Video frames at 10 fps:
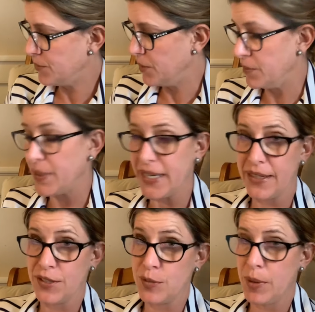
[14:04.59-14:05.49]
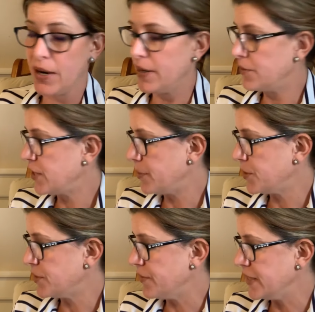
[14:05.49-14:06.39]
We'll read at least part of chapter
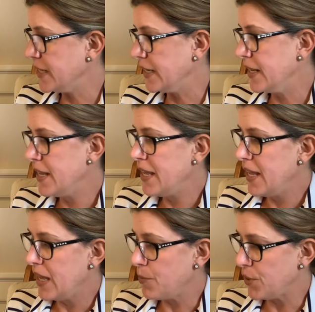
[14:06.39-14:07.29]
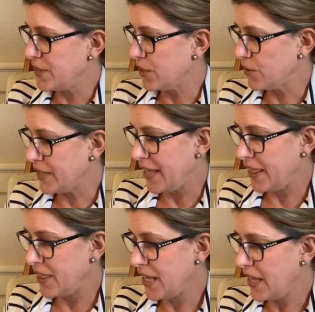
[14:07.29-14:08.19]
17. And boys and girls, I
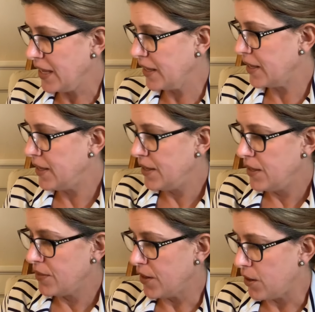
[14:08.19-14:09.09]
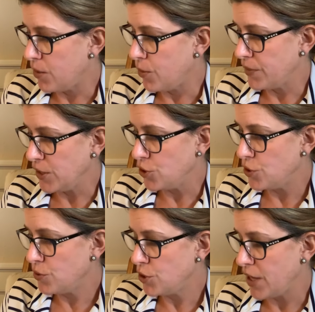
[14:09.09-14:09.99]
think there are only
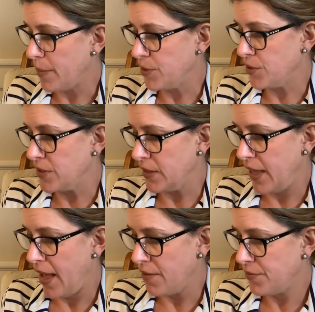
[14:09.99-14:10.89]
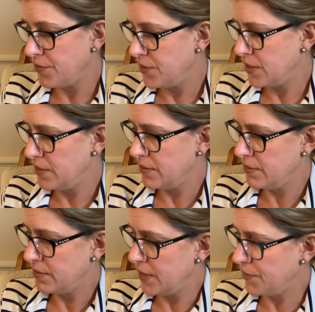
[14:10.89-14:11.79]
2 chapters left.
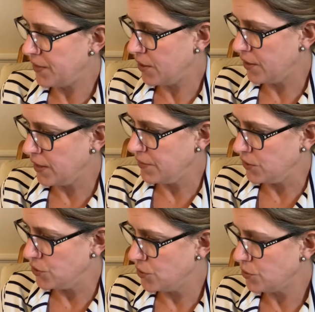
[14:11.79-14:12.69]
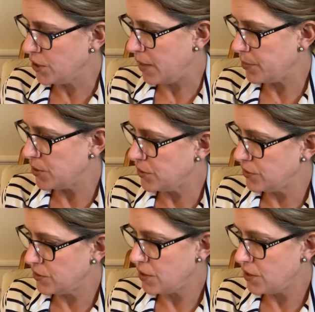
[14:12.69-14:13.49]
If there are even 2 chapters.